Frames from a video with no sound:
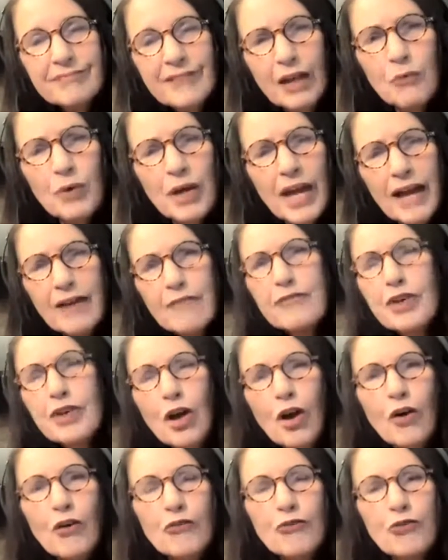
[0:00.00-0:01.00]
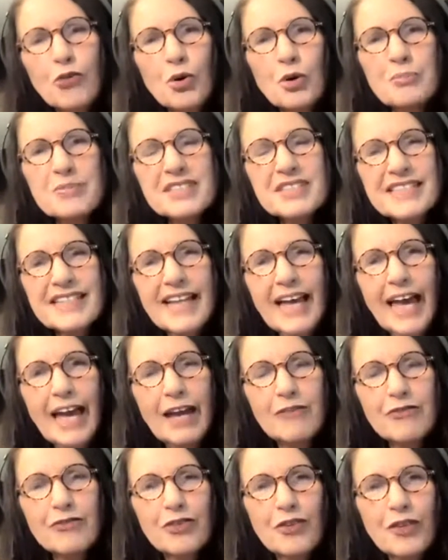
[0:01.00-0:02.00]
And we have forms
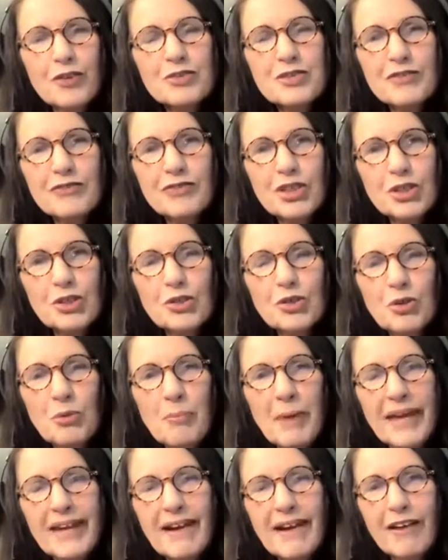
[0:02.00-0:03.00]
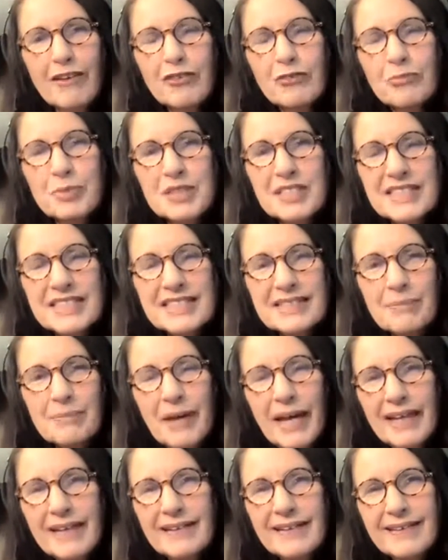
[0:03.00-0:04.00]
today for those of you who may not have
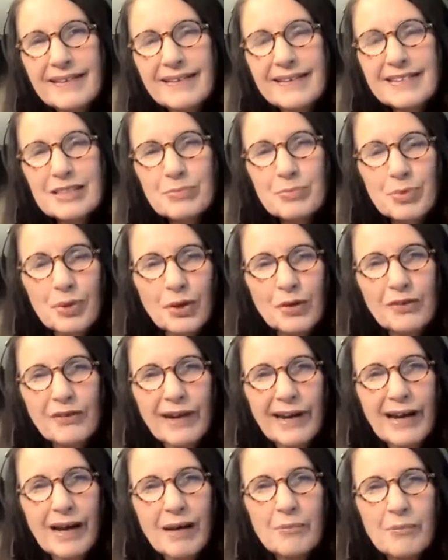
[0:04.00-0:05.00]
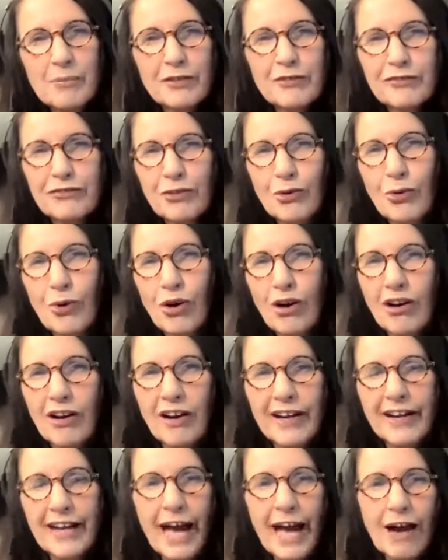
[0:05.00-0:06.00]
participated in this program before
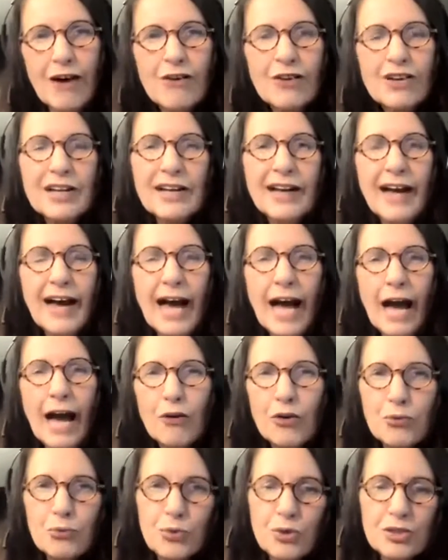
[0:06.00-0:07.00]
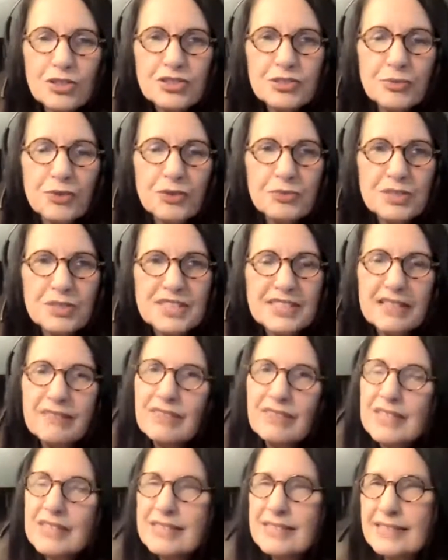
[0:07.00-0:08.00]
on how it works with
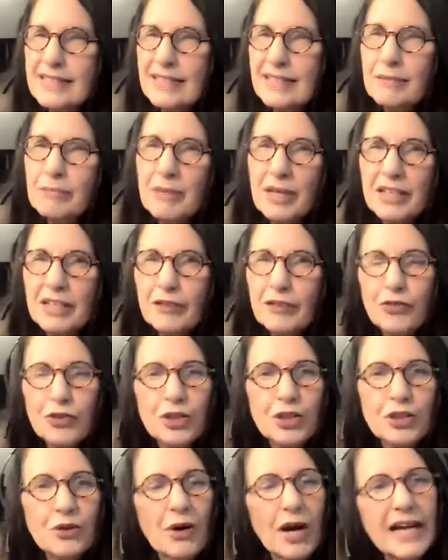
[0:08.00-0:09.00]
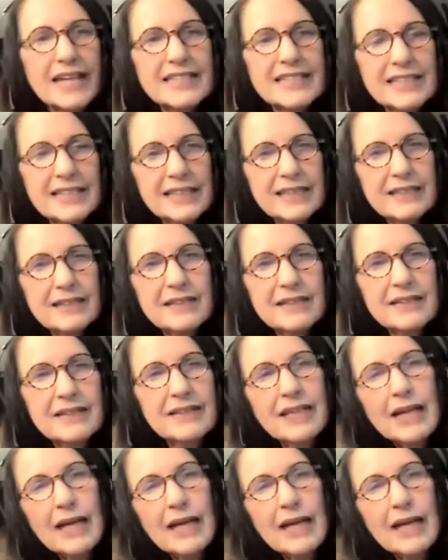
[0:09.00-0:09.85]
receiving seed money for your idea.